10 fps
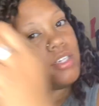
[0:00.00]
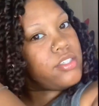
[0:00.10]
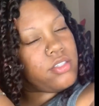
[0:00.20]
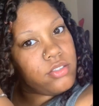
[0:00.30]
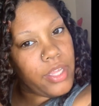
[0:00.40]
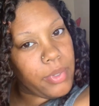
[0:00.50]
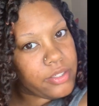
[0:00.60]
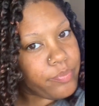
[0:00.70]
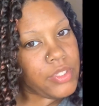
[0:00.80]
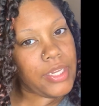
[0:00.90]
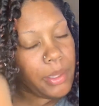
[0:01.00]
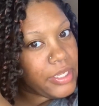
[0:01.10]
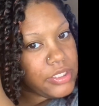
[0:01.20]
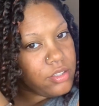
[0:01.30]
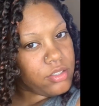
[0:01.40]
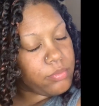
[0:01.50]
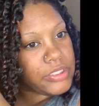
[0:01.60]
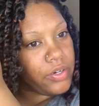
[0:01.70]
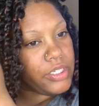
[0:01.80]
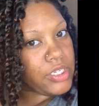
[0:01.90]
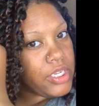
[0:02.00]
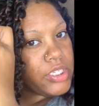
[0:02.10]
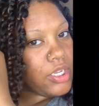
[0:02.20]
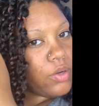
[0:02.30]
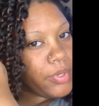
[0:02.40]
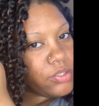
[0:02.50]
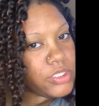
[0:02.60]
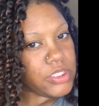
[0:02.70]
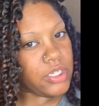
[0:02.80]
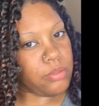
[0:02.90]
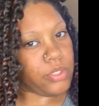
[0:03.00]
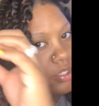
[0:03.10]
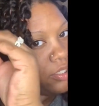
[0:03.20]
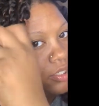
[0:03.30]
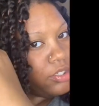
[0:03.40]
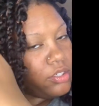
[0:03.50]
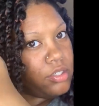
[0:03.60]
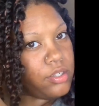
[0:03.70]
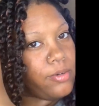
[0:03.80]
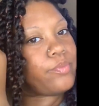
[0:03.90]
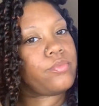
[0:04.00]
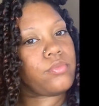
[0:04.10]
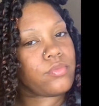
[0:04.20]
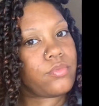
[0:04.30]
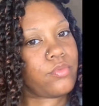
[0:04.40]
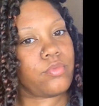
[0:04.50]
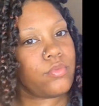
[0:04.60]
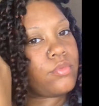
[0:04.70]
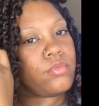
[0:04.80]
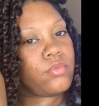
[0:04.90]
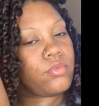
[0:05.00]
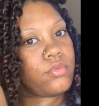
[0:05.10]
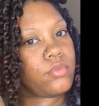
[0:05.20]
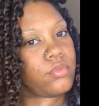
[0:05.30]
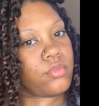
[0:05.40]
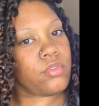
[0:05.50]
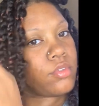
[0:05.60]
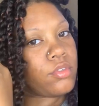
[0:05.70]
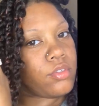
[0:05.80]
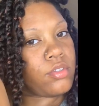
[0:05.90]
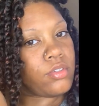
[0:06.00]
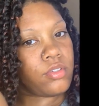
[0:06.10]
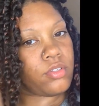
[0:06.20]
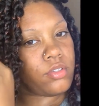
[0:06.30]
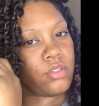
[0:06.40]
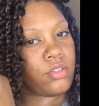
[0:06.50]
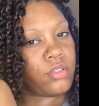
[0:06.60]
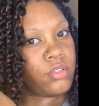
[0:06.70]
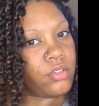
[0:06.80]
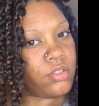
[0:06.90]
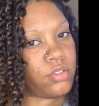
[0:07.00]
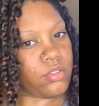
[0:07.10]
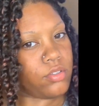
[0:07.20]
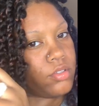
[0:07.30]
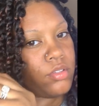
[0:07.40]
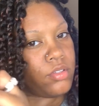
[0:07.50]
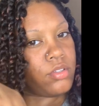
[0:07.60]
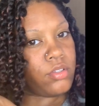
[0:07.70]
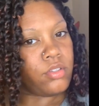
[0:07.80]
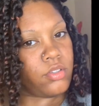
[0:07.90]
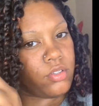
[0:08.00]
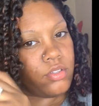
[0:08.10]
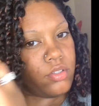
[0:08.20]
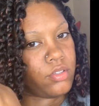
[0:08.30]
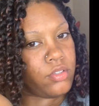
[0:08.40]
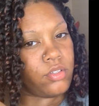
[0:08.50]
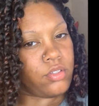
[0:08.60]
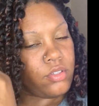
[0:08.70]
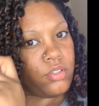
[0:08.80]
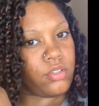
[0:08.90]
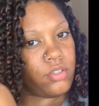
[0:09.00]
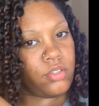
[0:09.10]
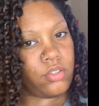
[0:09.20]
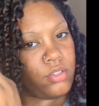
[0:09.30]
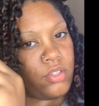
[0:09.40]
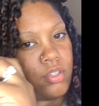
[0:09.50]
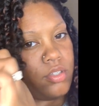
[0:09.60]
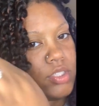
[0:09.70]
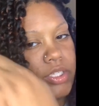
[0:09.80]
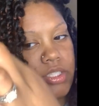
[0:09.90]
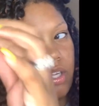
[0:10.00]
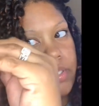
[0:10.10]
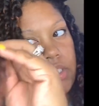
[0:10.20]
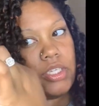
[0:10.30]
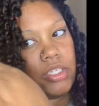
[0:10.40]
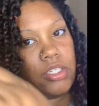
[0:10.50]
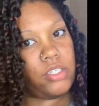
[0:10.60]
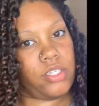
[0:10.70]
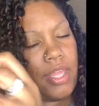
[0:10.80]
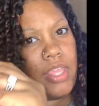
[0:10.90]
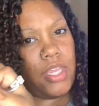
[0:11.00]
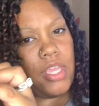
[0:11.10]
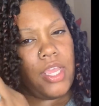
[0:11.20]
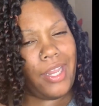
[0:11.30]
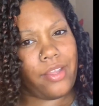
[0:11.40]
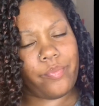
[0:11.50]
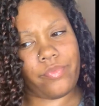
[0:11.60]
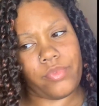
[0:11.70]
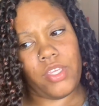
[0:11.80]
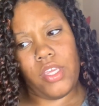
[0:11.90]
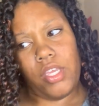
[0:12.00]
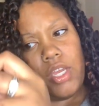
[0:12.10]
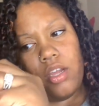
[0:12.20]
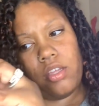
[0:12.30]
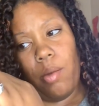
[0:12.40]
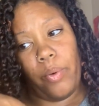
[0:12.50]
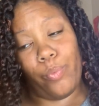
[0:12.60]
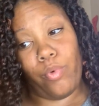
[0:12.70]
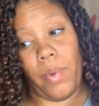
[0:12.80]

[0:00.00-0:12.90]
I like the messy look. Like if you notice, like this one is all loose and curly, and some of these, like I like that. It looks like better, like that messy. So I get to the end, and I just like make sure it's even